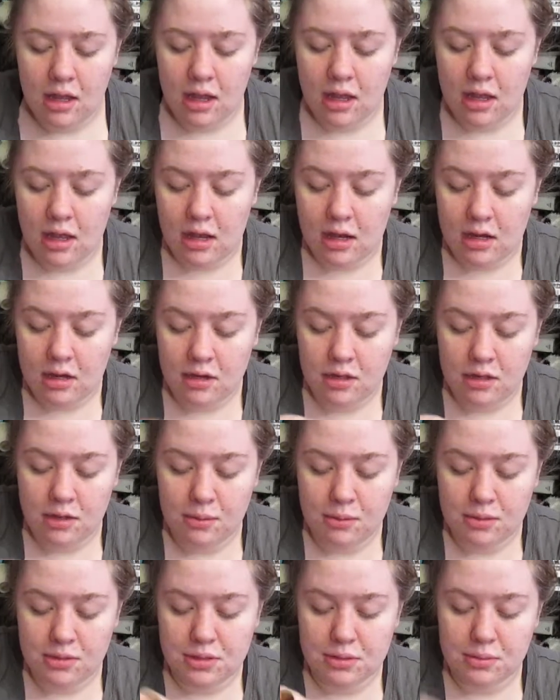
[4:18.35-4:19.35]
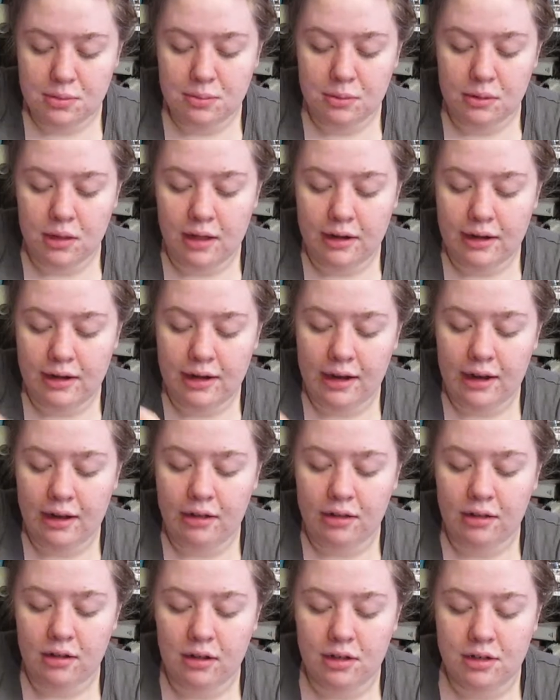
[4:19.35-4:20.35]
and you would just blot it
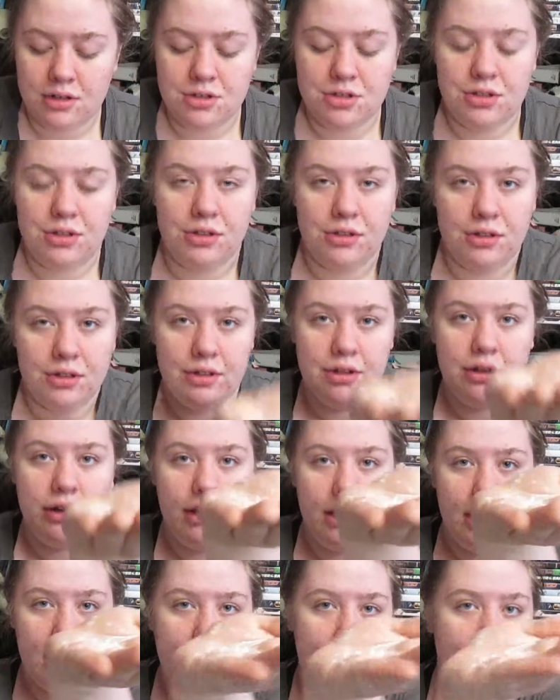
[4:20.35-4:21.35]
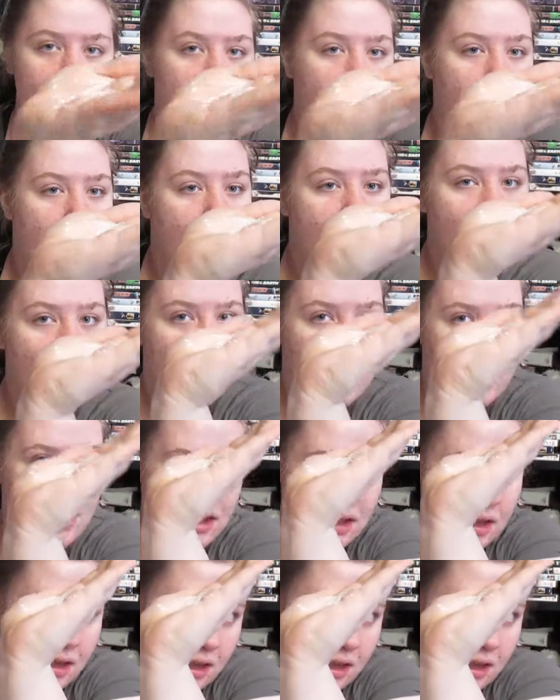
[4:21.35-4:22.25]
out onto your head.